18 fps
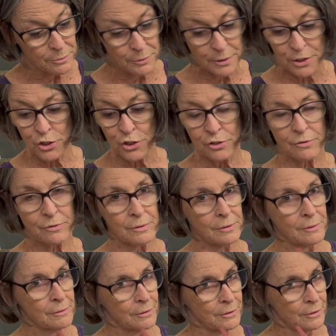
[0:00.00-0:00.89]
which
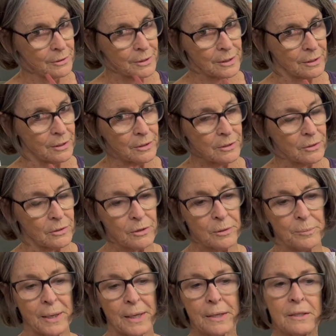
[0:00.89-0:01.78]
you can no
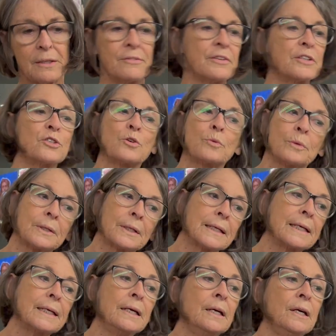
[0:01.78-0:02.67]
longer buy
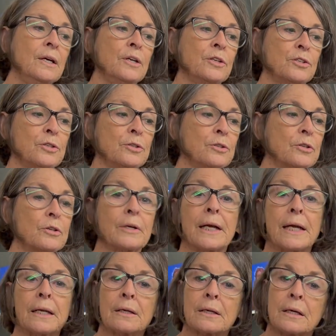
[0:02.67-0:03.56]
individually, to
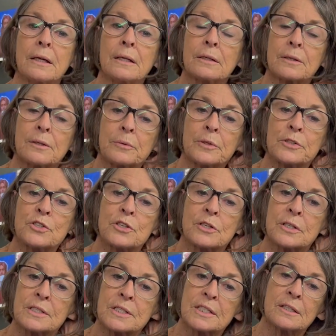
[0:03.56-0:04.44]
Cretacolor, which
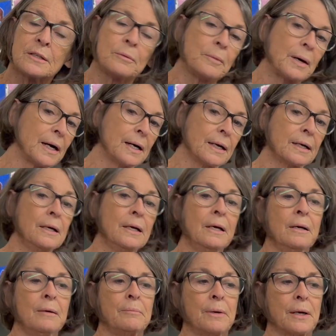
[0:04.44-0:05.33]
you can still buy
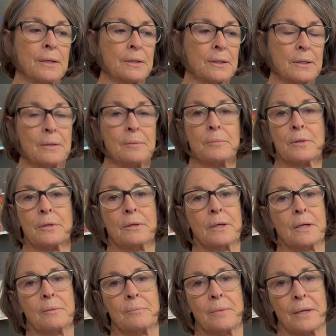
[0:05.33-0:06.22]
by the
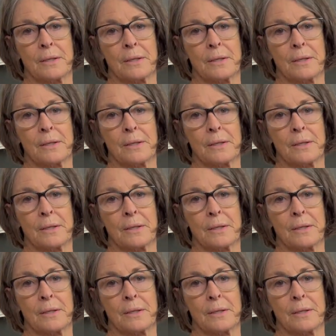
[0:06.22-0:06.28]
number and by